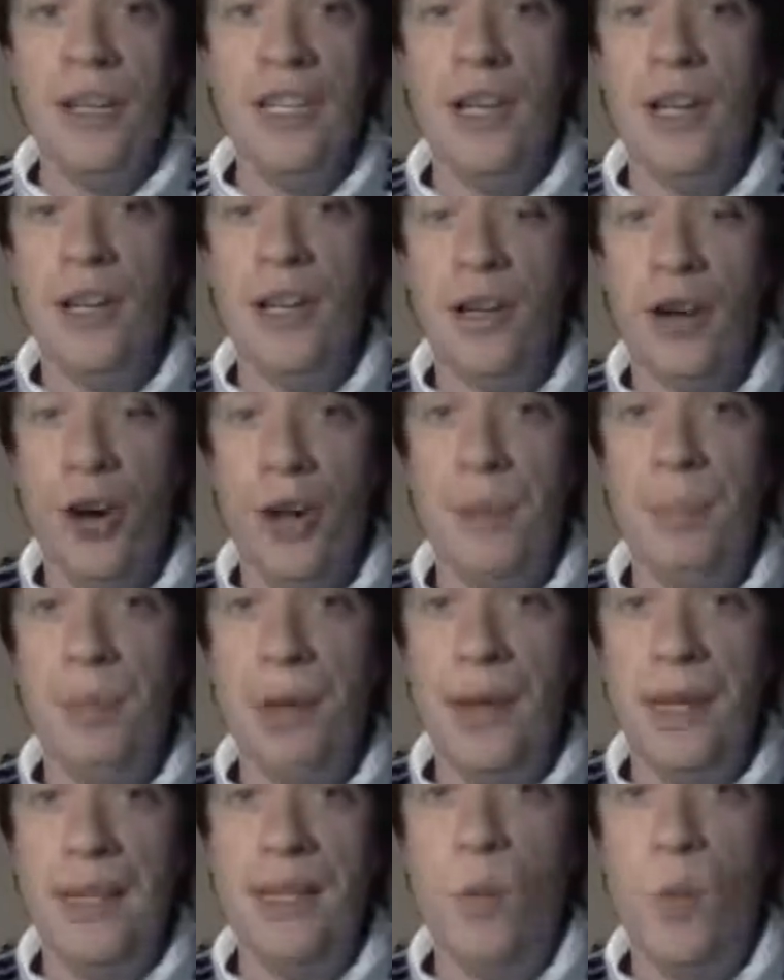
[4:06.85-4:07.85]
You can kind of
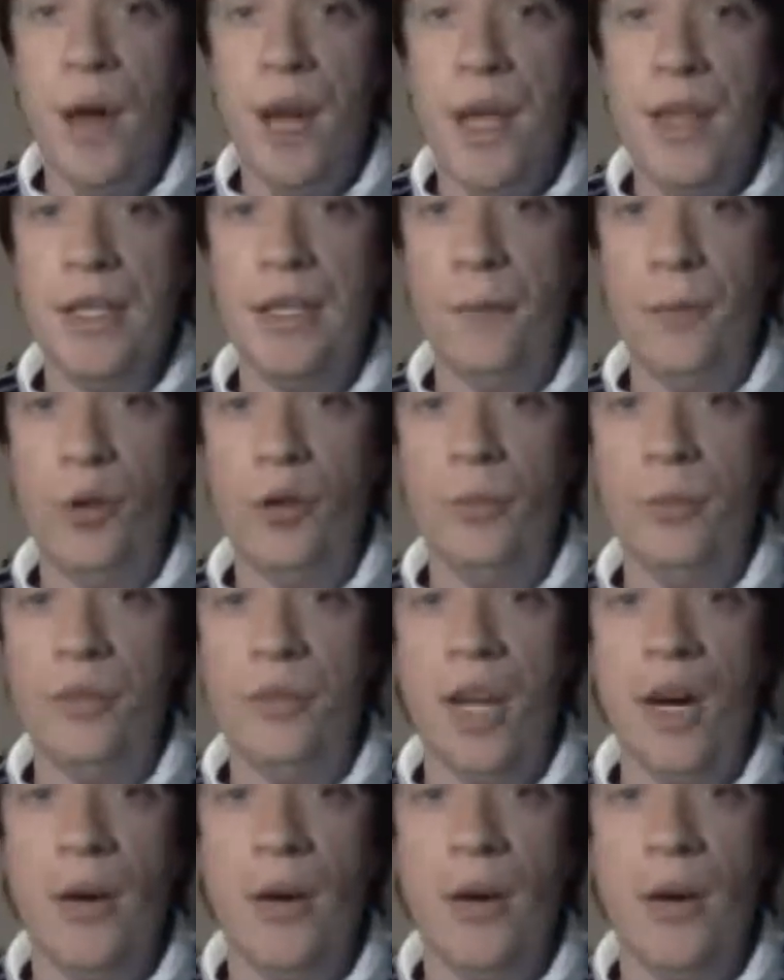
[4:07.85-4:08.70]
predict where this film is